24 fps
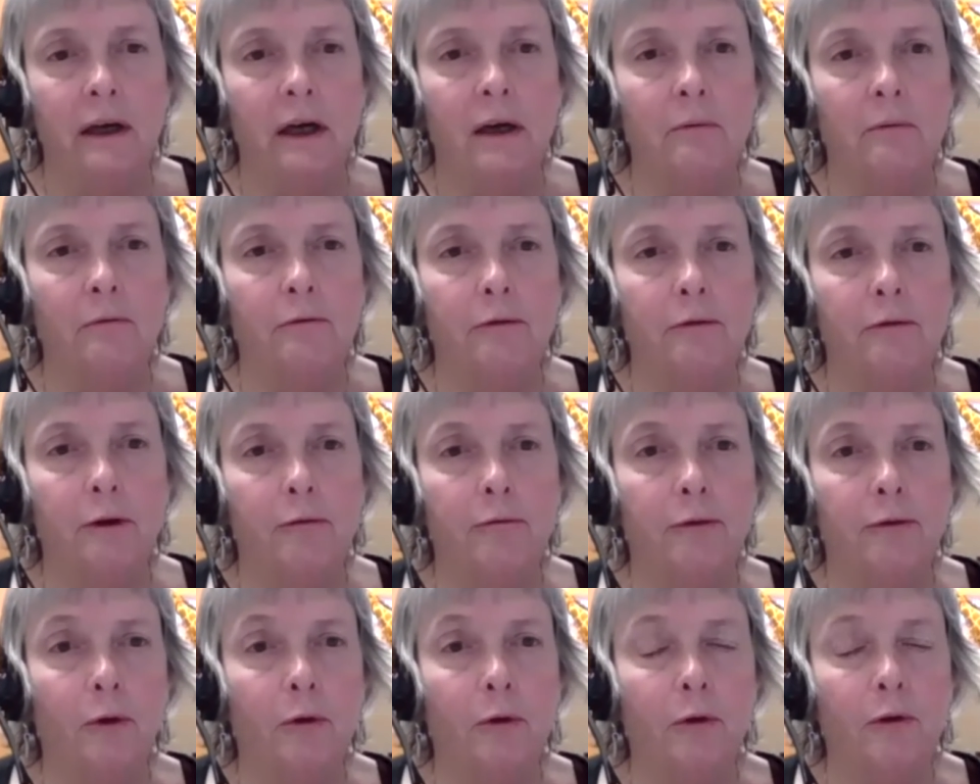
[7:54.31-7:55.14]
for
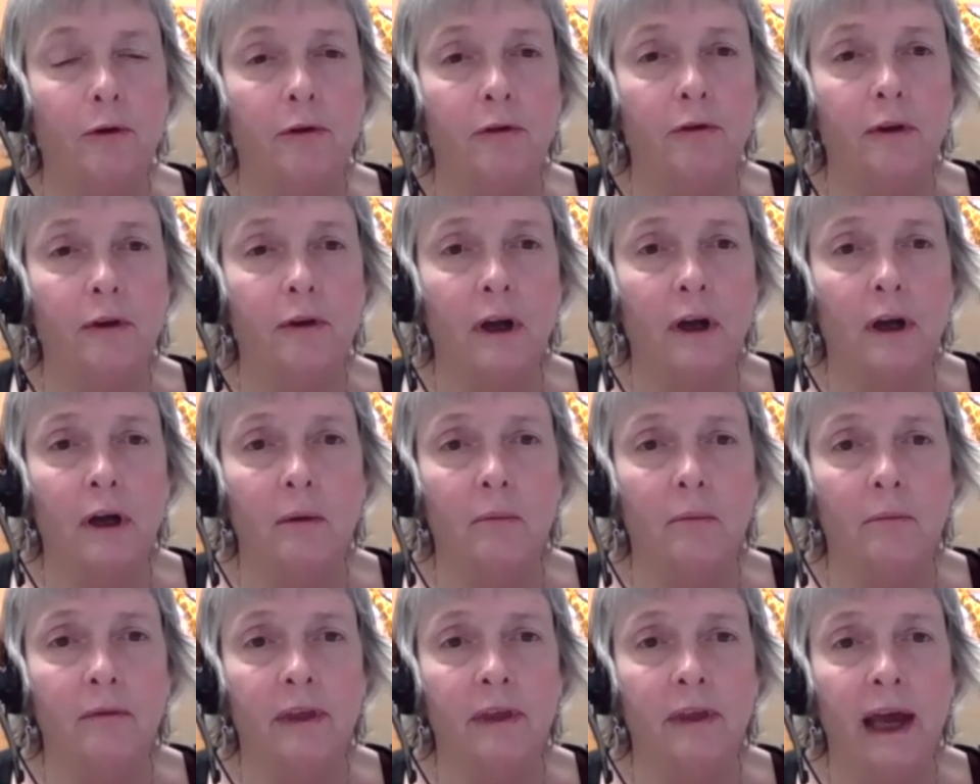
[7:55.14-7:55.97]
folks
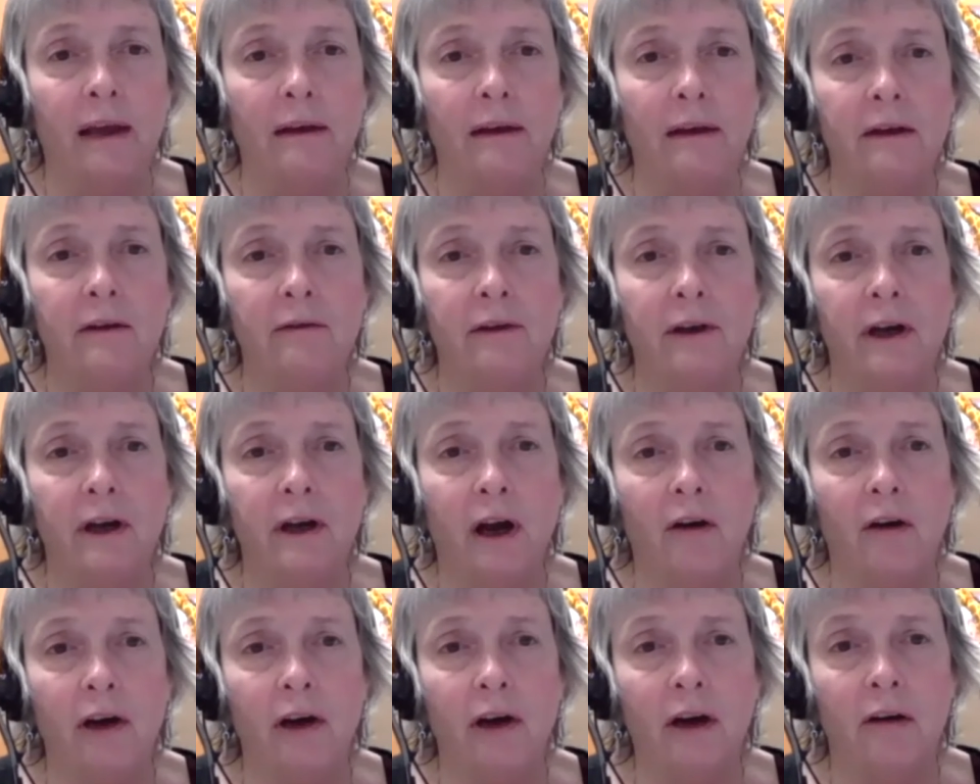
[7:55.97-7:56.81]
that live in
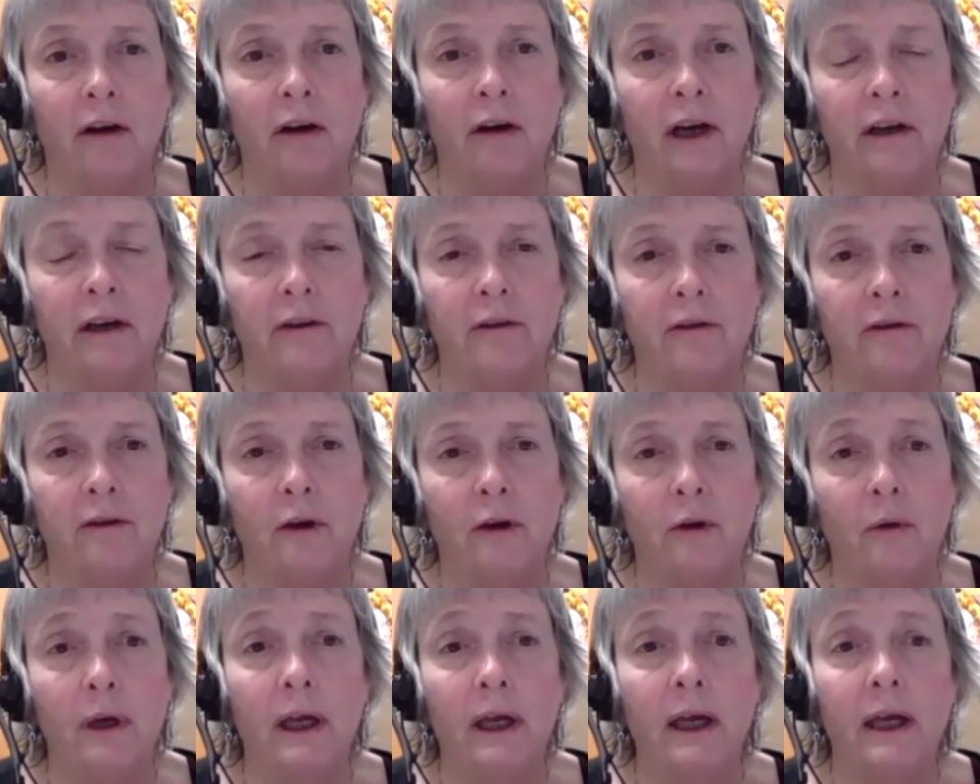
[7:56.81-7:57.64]
our area?
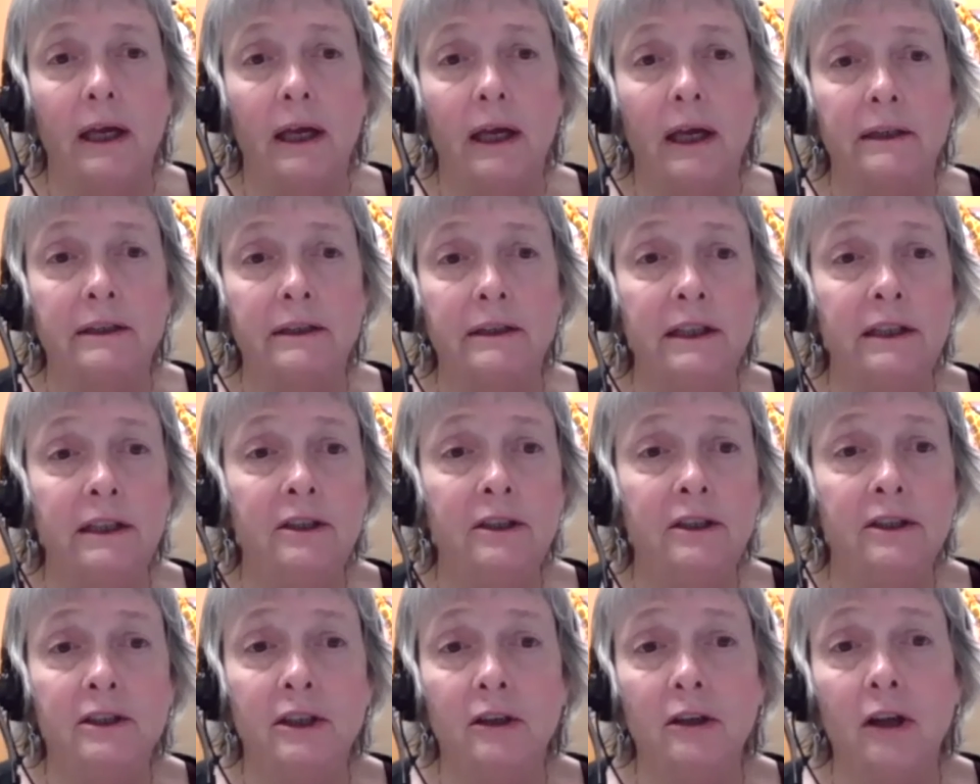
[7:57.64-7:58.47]
So it
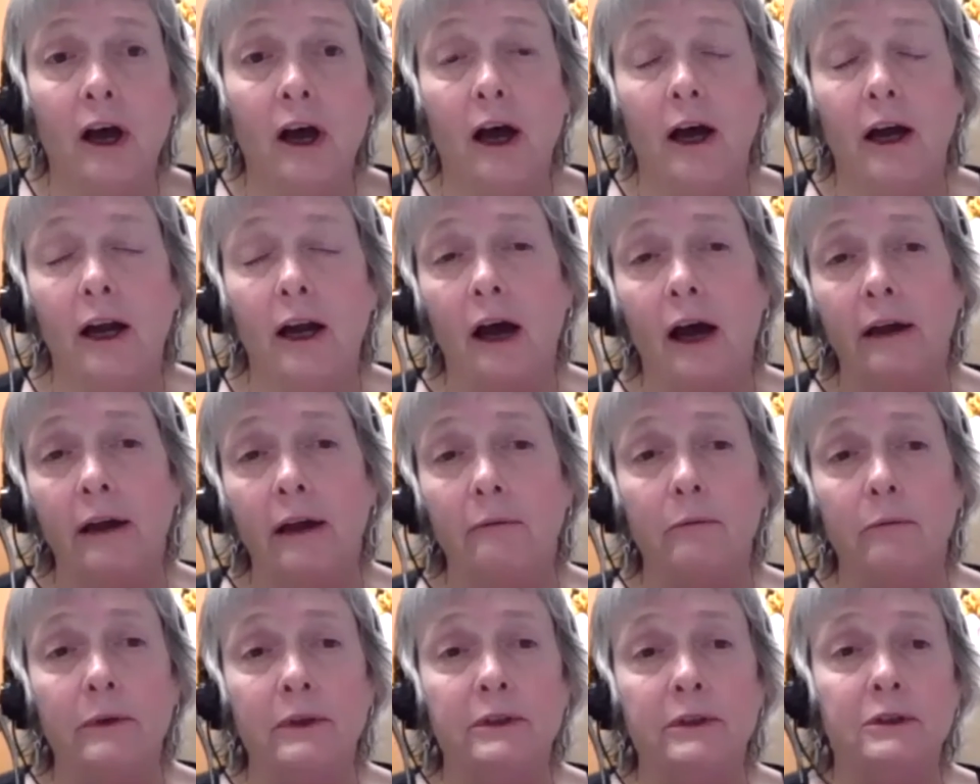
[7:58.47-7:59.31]
teaches a lot.
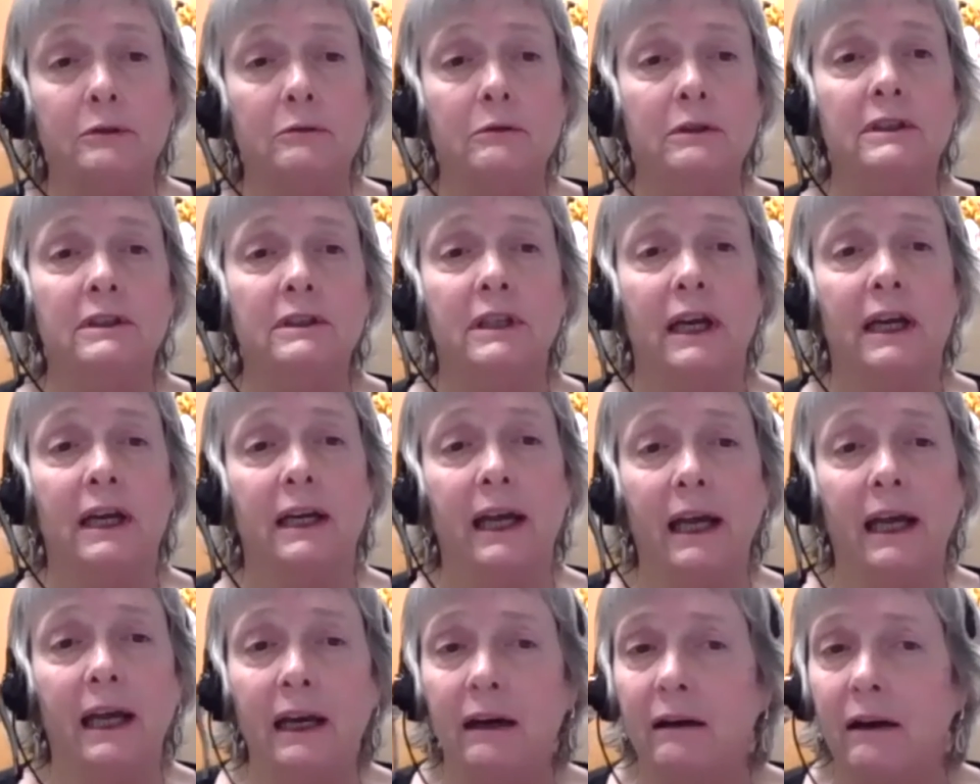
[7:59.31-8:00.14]
As soon as I get it,